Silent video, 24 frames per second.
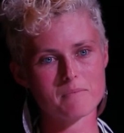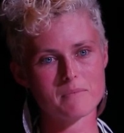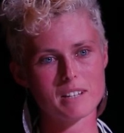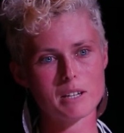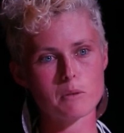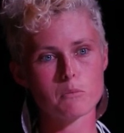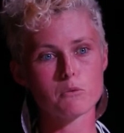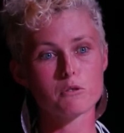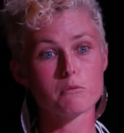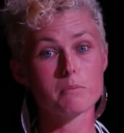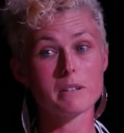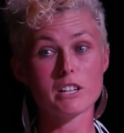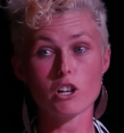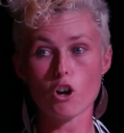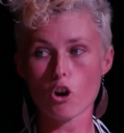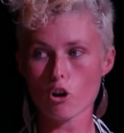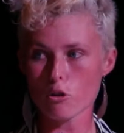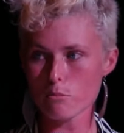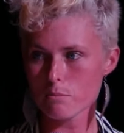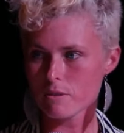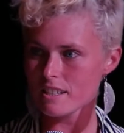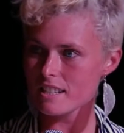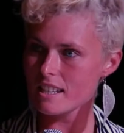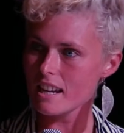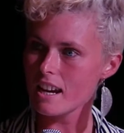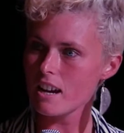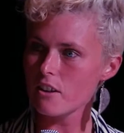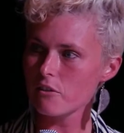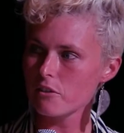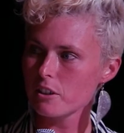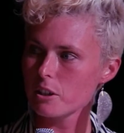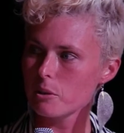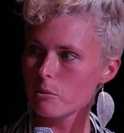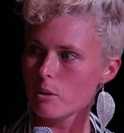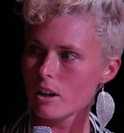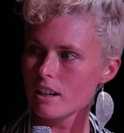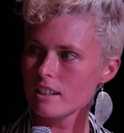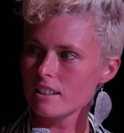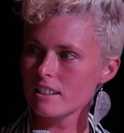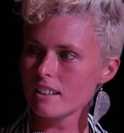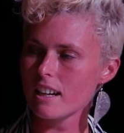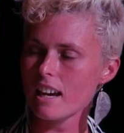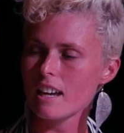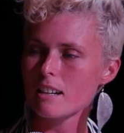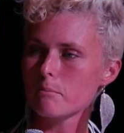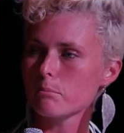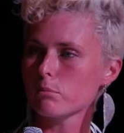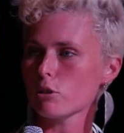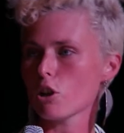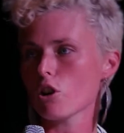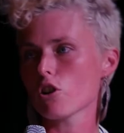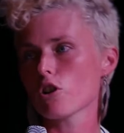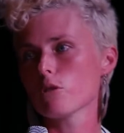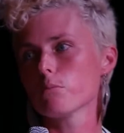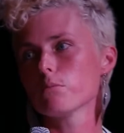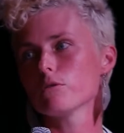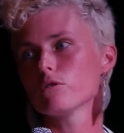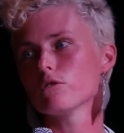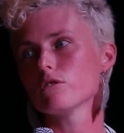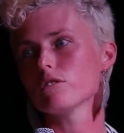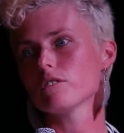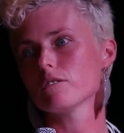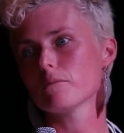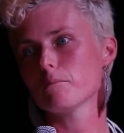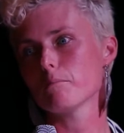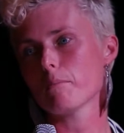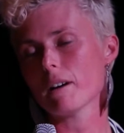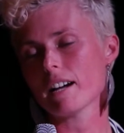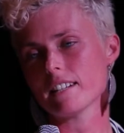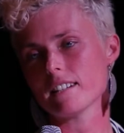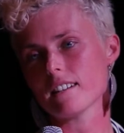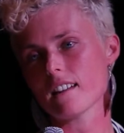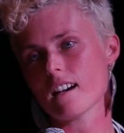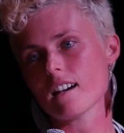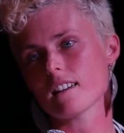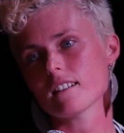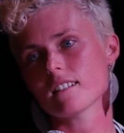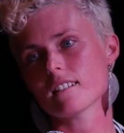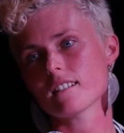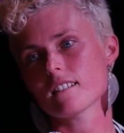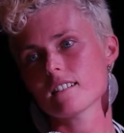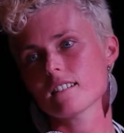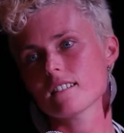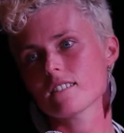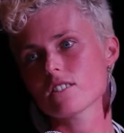it would be open to everyone and blockable by none.